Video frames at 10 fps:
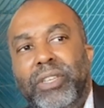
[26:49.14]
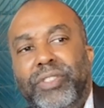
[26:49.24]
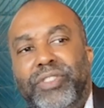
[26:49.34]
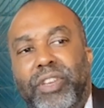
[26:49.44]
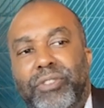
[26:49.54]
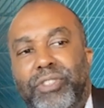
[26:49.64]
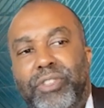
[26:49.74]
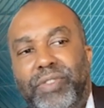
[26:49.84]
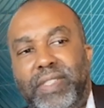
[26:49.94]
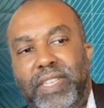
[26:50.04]
So
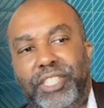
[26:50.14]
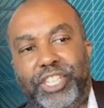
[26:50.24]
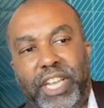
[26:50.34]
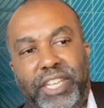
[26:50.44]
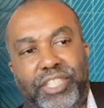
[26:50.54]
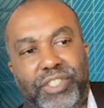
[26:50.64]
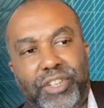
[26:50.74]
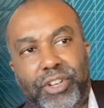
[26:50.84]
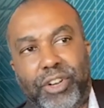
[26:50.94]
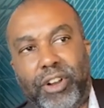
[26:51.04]
you see changes
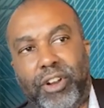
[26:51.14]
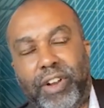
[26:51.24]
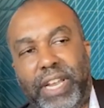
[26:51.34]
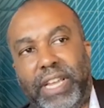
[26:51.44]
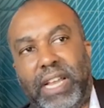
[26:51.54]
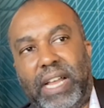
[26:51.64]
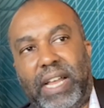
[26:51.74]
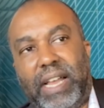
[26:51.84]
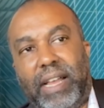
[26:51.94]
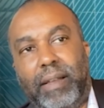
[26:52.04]
occurring,
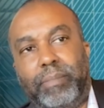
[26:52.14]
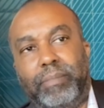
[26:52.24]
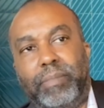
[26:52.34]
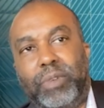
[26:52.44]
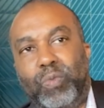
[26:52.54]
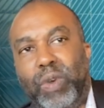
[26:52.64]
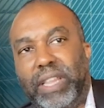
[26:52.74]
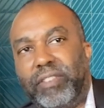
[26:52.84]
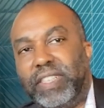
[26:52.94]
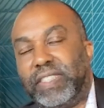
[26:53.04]

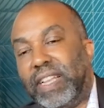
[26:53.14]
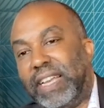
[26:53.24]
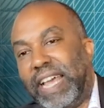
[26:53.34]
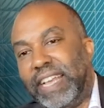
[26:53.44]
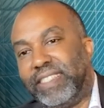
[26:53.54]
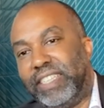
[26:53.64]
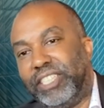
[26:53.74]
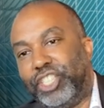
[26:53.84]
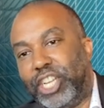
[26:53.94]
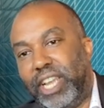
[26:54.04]
whether it's a lasting
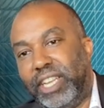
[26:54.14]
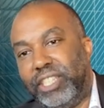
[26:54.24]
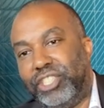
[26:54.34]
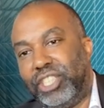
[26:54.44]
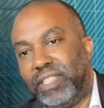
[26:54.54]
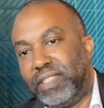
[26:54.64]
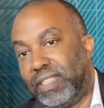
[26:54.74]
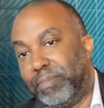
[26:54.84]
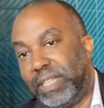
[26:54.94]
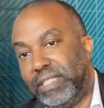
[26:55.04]
change is
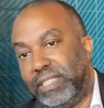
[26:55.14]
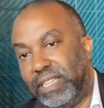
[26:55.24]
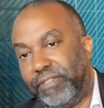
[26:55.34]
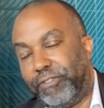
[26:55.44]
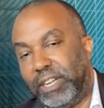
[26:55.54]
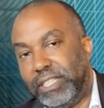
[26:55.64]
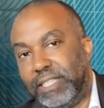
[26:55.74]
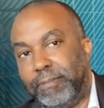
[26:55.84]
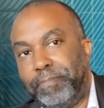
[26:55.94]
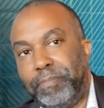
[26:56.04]
something
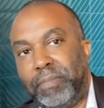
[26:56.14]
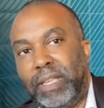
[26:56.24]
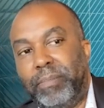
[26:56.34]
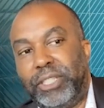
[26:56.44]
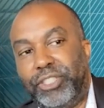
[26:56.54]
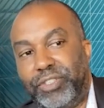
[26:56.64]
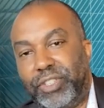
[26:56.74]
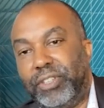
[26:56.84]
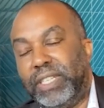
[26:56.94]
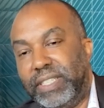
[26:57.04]
different, but you
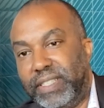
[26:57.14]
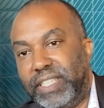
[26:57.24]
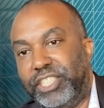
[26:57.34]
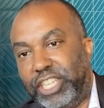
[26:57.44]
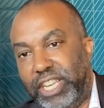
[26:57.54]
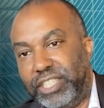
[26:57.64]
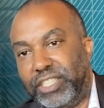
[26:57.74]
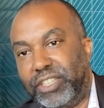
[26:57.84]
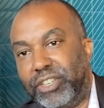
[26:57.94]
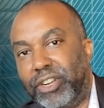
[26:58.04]
certainly see
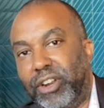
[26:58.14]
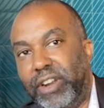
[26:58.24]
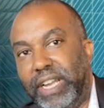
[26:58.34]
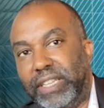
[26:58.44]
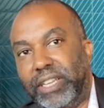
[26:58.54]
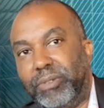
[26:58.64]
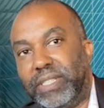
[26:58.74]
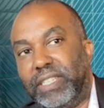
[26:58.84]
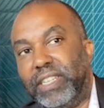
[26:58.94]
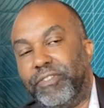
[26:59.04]
changes occurring. There
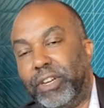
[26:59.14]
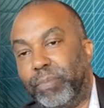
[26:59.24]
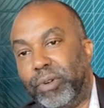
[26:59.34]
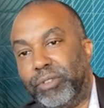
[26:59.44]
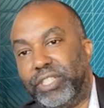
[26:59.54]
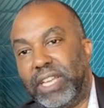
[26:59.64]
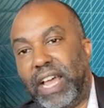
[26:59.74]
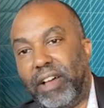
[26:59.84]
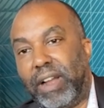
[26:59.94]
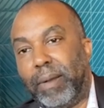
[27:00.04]
was a different approach to
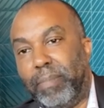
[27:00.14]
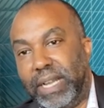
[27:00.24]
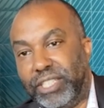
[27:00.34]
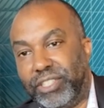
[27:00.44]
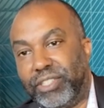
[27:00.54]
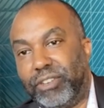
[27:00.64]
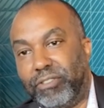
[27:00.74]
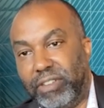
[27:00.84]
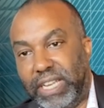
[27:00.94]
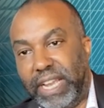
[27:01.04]
how our budgets are
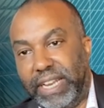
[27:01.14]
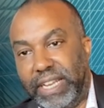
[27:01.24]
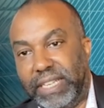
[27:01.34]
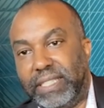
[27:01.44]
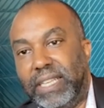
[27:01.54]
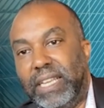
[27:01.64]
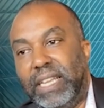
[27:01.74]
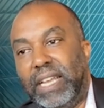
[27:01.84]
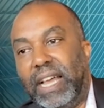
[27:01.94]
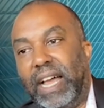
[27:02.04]
created,
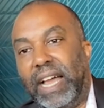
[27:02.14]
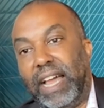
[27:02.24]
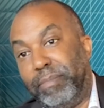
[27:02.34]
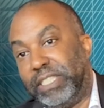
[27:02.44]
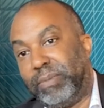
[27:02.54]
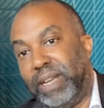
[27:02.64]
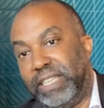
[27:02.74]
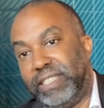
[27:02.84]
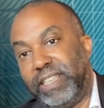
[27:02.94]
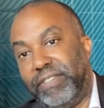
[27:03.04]
how much money
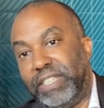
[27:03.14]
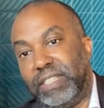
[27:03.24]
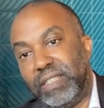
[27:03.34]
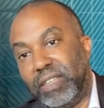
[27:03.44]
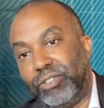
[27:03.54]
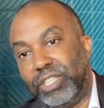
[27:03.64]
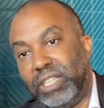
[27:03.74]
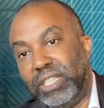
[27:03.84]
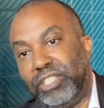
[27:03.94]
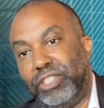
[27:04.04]
is given to
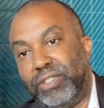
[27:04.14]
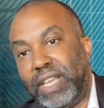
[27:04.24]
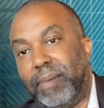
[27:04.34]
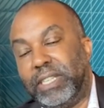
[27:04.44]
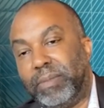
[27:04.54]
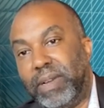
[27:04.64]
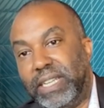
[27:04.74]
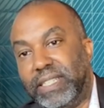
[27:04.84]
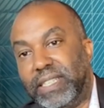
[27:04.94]
social issues, how much money is